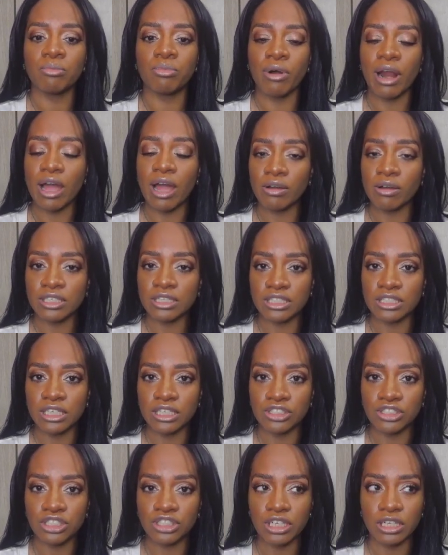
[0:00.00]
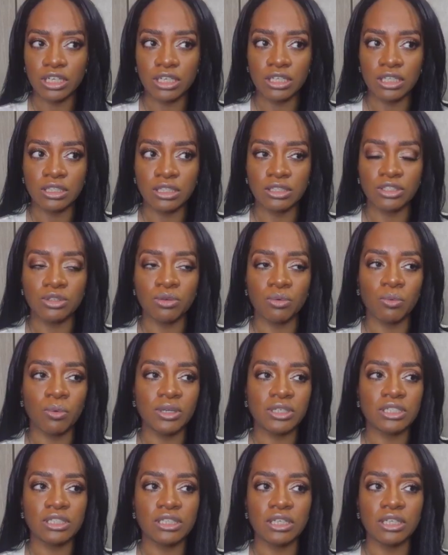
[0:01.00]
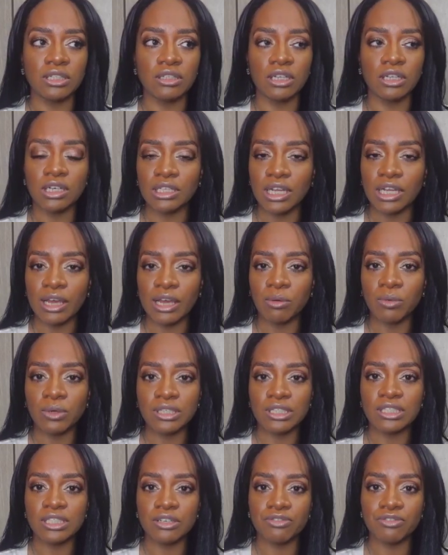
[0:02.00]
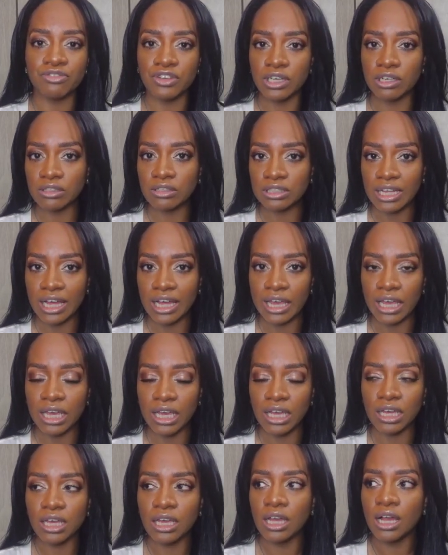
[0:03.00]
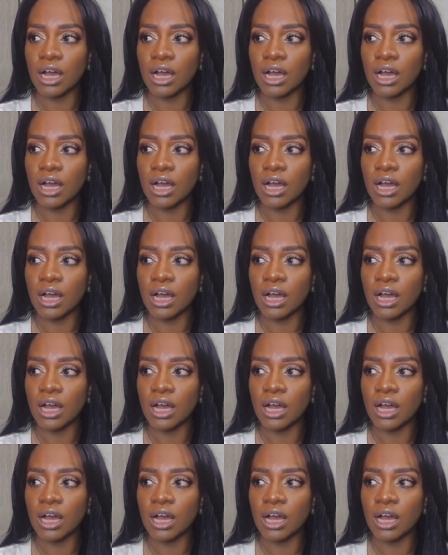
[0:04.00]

brow extensions, what does it look like? What does it feel like?